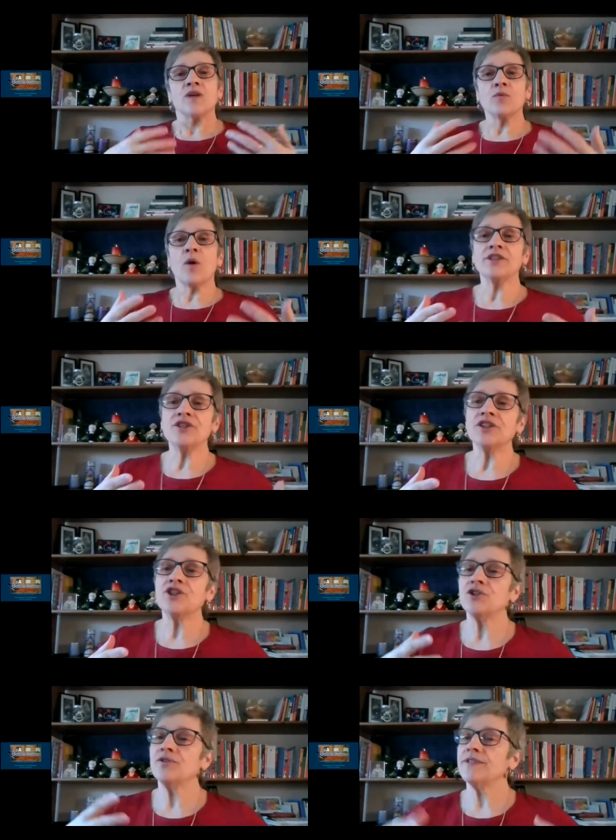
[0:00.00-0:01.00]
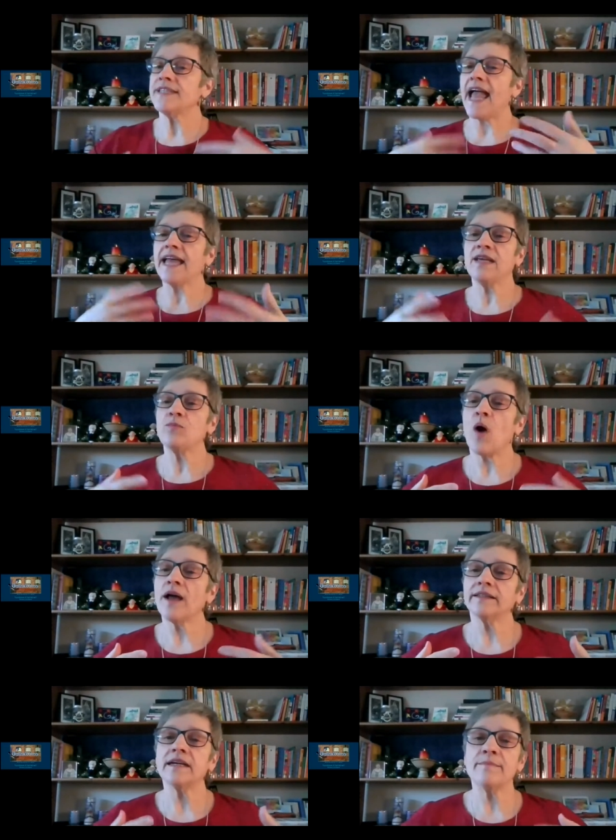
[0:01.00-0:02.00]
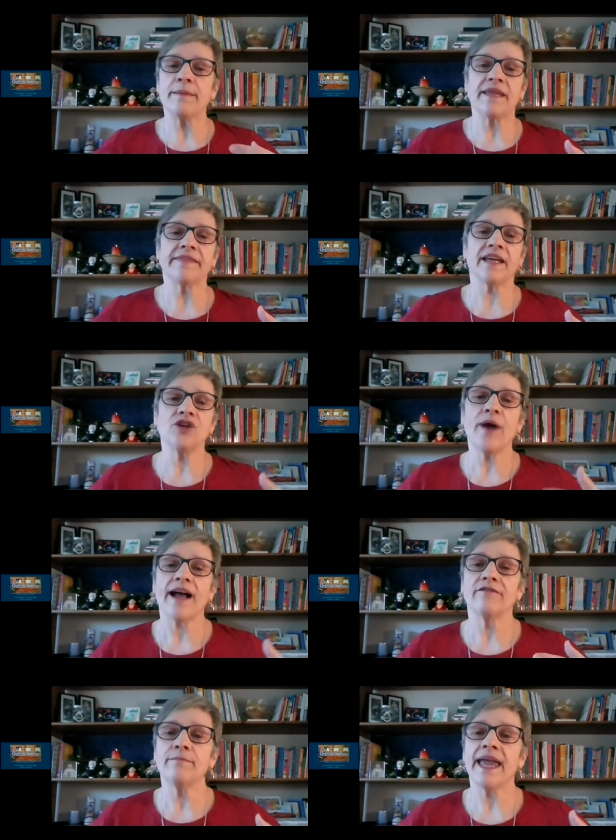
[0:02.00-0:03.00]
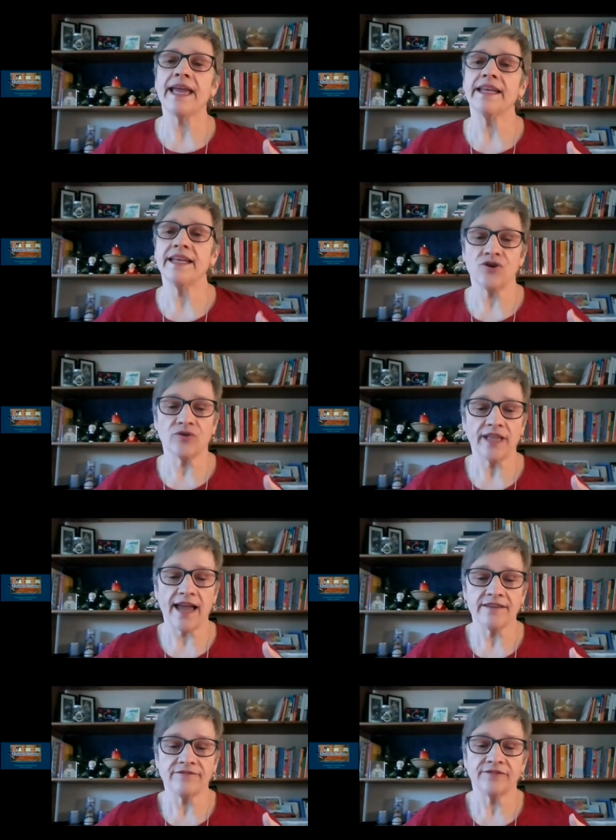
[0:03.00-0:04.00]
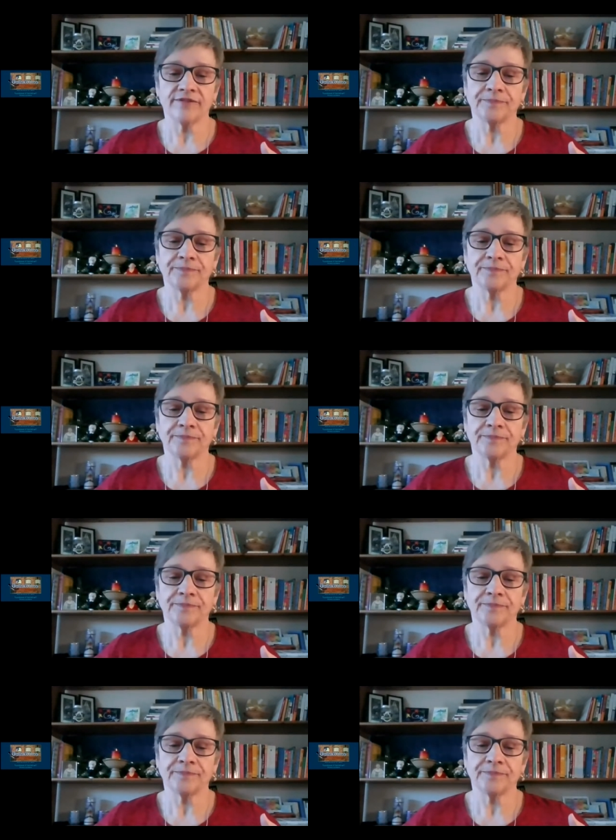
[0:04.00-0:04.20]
I want you to choose any one commitment that you have made in your life